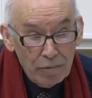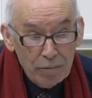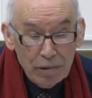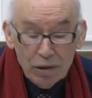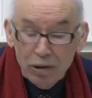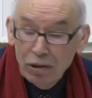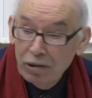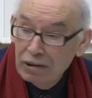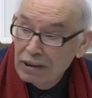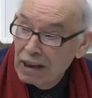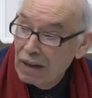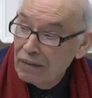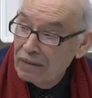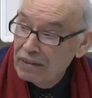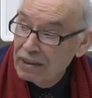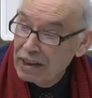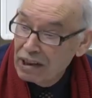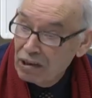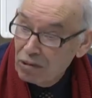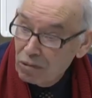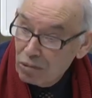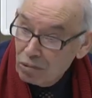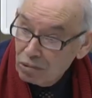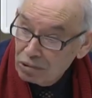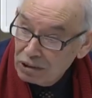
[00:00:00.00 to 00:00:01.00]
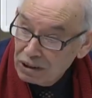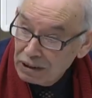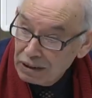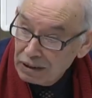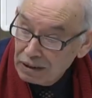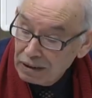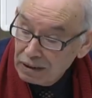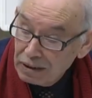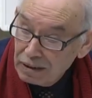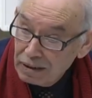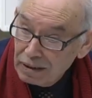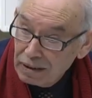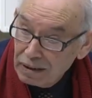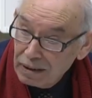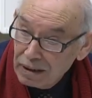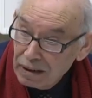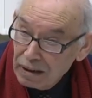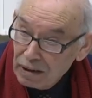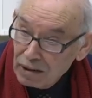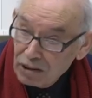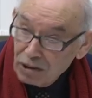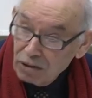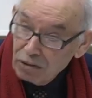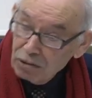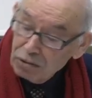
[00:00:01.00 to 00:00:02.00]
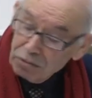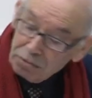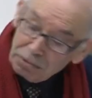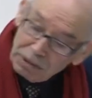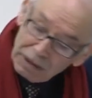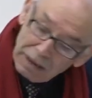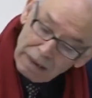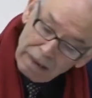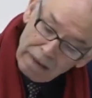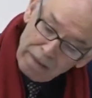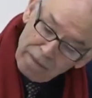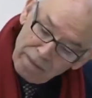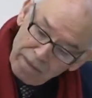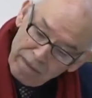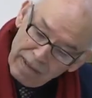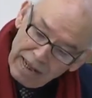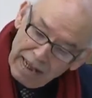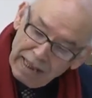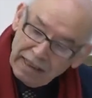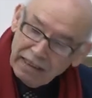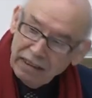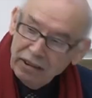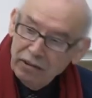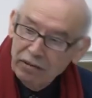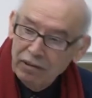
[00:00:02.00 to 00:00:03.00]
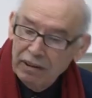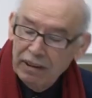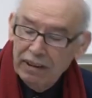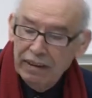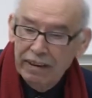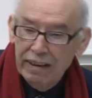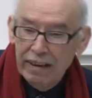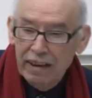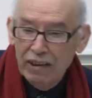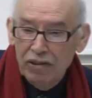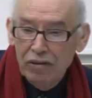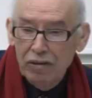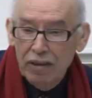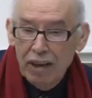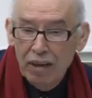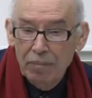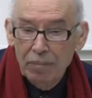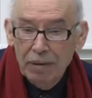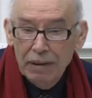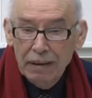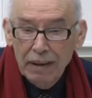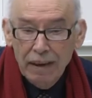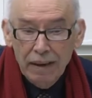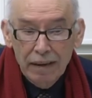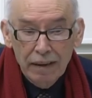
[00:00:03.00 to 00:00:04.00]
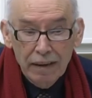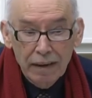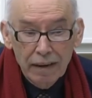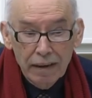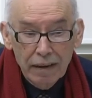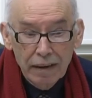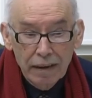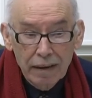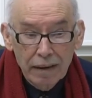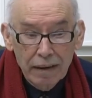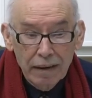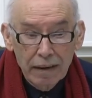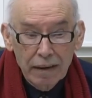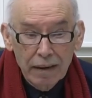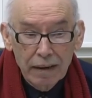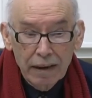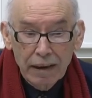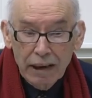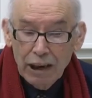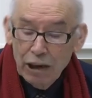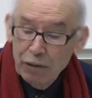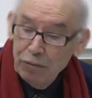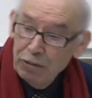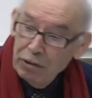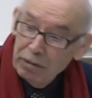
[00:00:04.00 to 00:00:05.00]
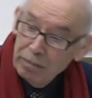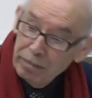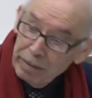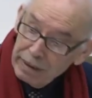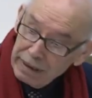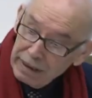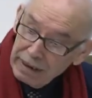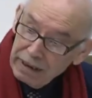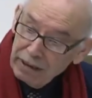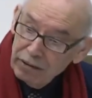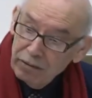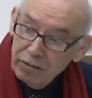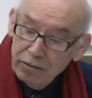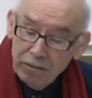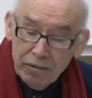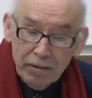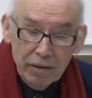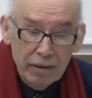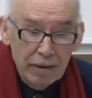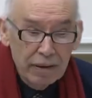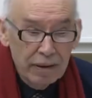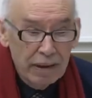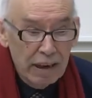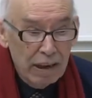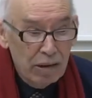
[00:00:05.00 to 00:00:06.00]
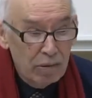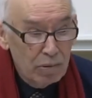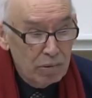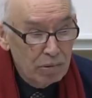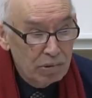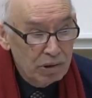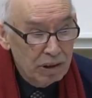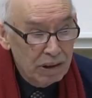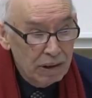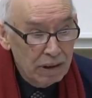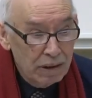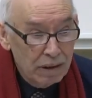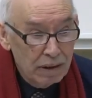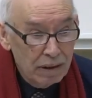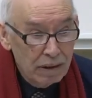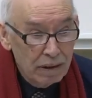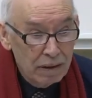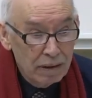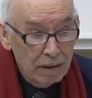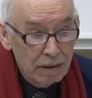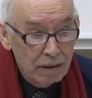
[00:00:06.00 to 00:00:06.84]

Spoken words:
We don't have technology. So we'll invite, you know, international capital. He will bring, you know, technology.